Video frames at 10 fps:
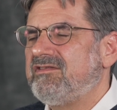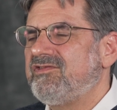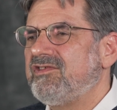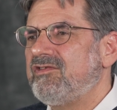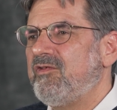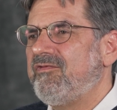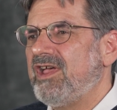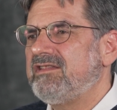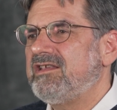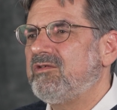This is an
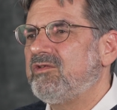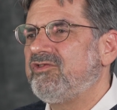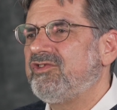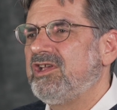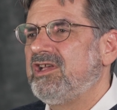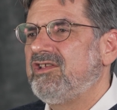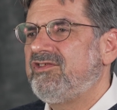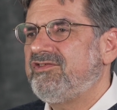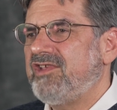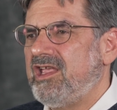event that was
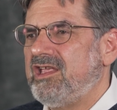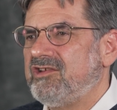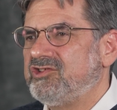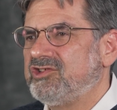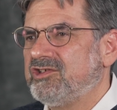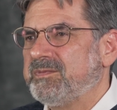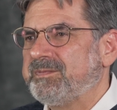staged.